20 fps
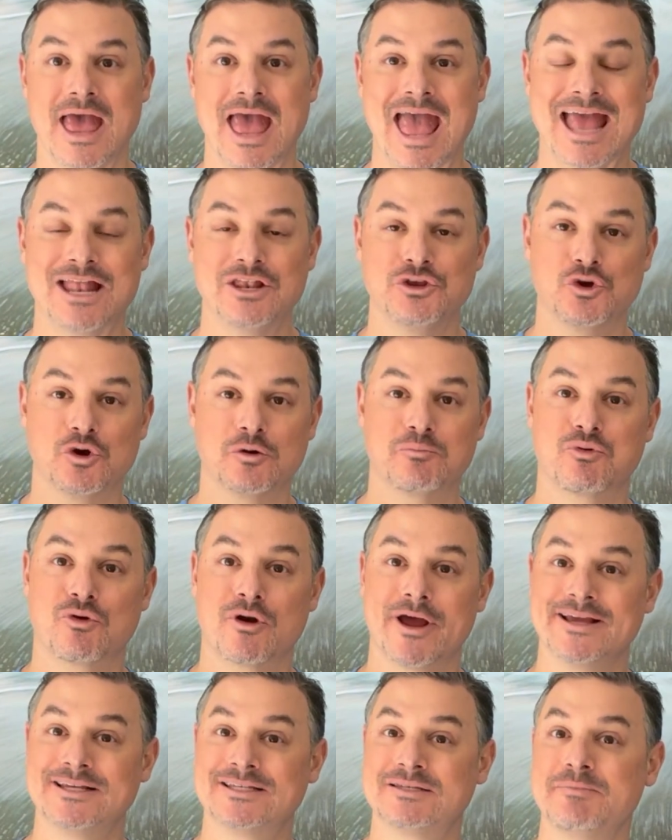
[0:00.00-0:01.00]
and your
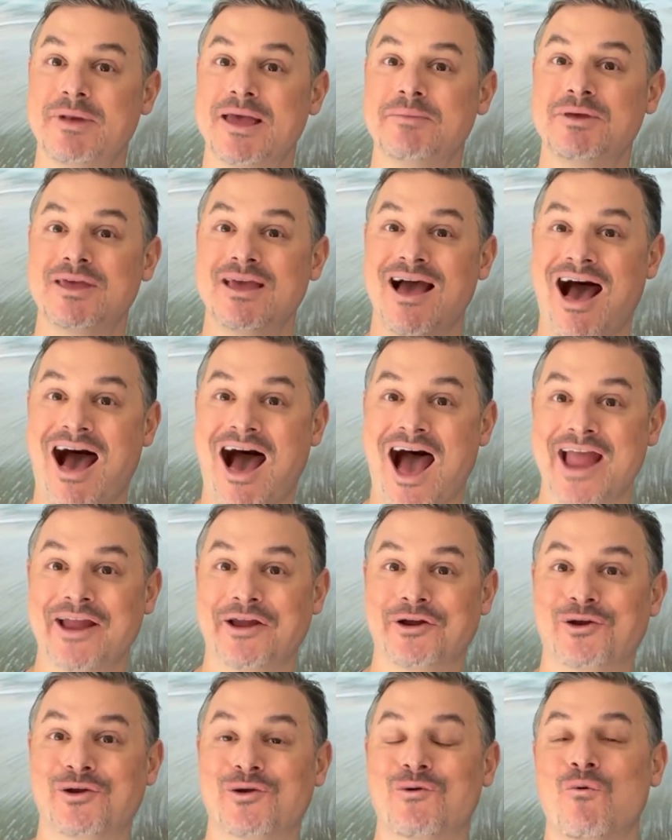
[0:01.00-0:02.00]
price may be
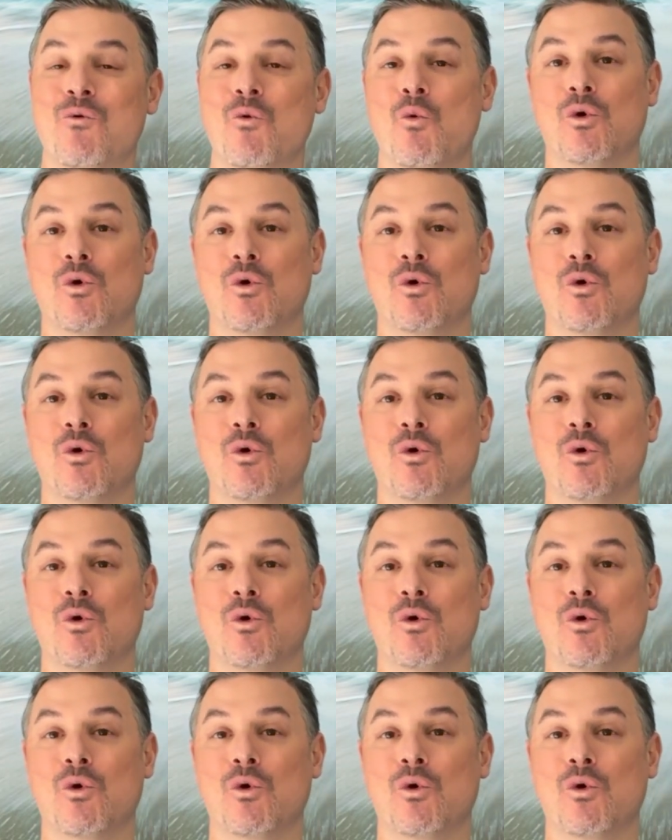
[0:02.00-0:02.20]
higher